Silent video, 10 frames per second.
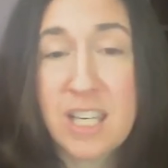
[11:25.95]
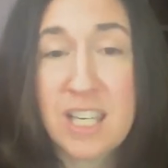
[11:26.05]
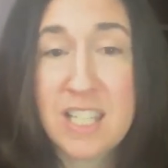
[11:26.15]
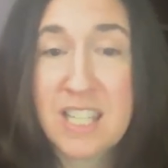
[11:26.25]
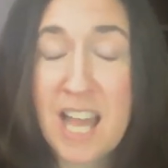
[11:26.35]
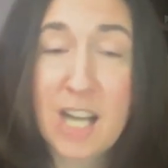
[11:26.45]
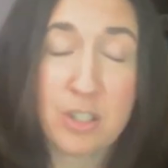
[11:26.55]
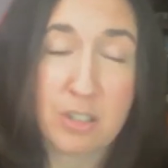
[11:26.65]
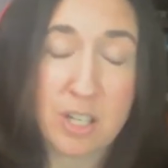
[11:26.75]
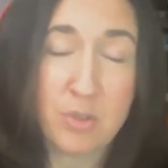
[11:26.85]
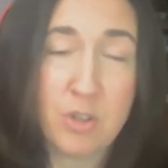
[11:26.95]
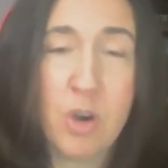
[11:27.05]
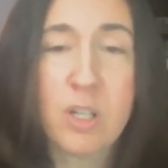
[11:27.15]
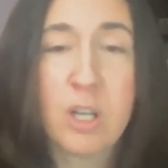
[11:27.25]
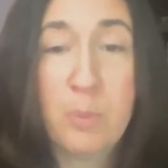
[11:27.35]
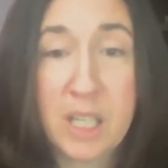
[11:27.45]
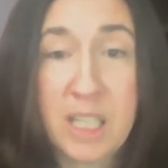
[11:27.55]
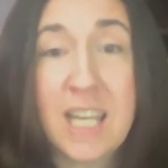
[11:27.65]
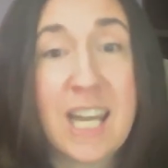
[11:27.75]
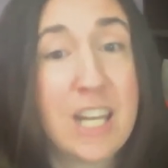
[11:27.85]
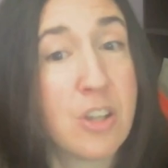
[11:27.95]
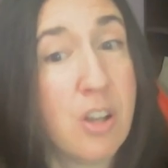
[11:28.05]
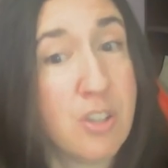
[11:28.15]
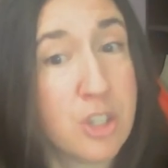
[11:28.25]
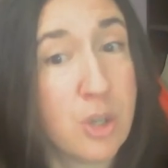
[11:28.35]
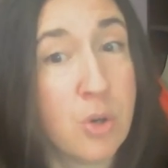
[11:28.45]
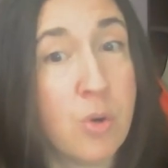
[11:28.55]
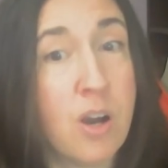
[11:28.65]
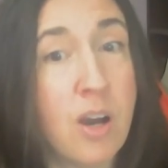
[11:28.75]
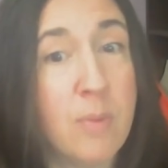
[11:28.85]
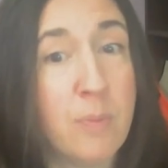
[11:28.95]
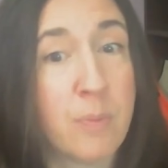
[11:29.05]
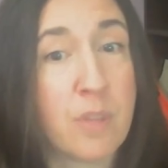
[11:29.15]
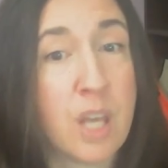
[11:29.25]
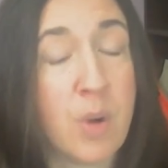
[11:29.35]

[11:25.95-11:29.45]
He's an actor, as you know, a comedian, and he's also um,